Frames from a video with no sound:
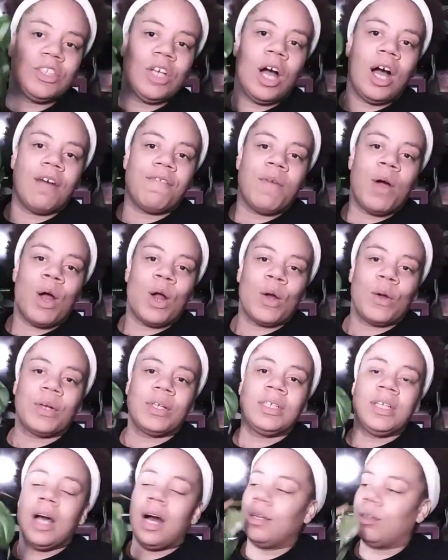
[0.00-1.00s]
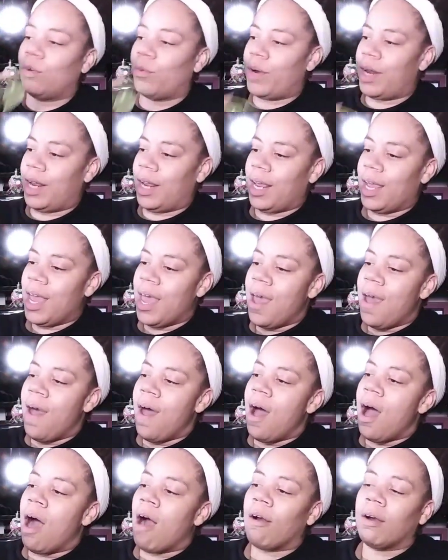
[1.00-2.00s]
of her coloring.
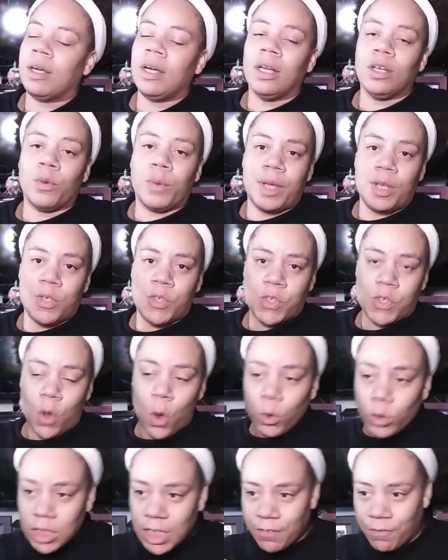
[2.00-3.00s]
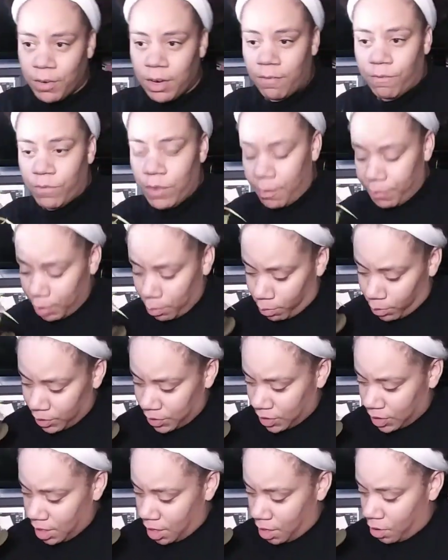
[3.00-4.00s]
Her coloring is so different from the
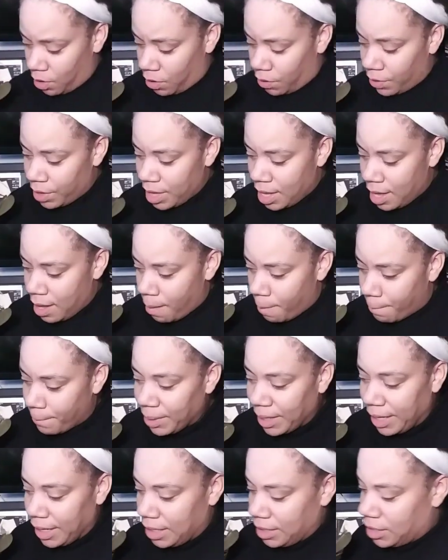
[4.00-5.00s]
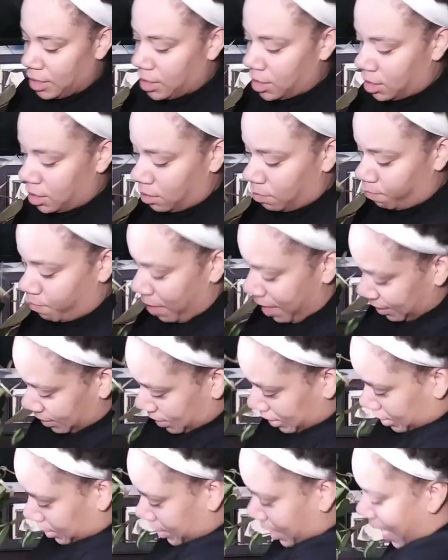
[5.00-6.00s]
Brazil, but it's
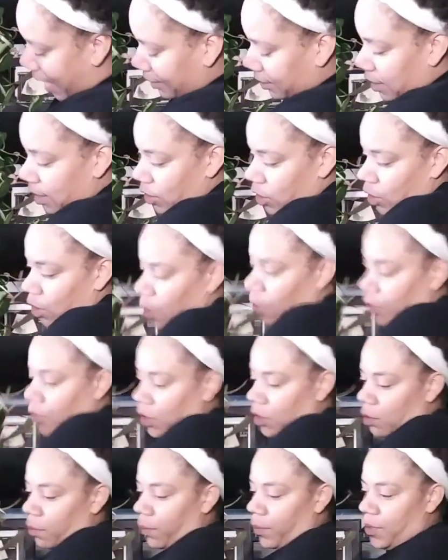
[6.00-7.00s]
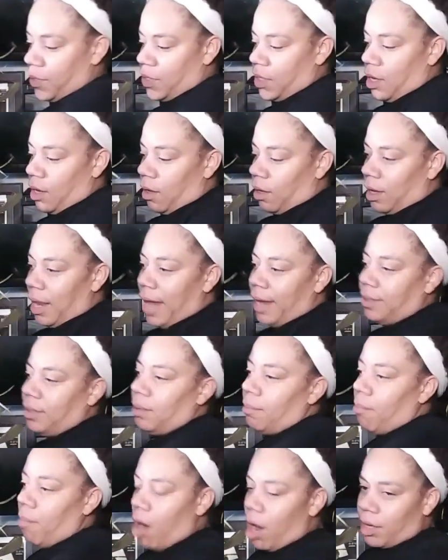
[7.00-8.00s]
basically identical to the Brazil, like the
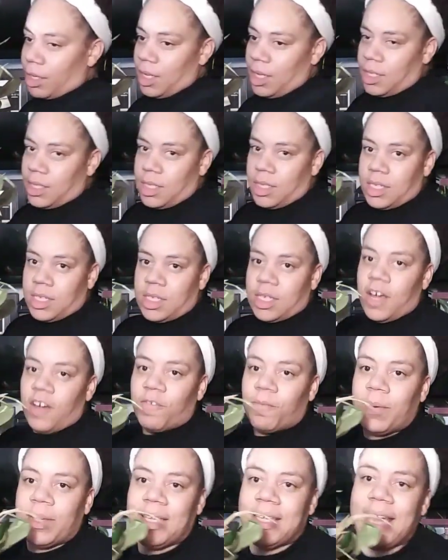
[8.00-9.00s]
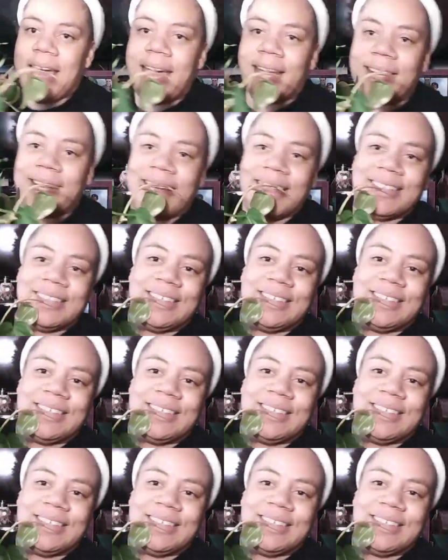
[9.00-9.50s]
markings and stuff, but yet it's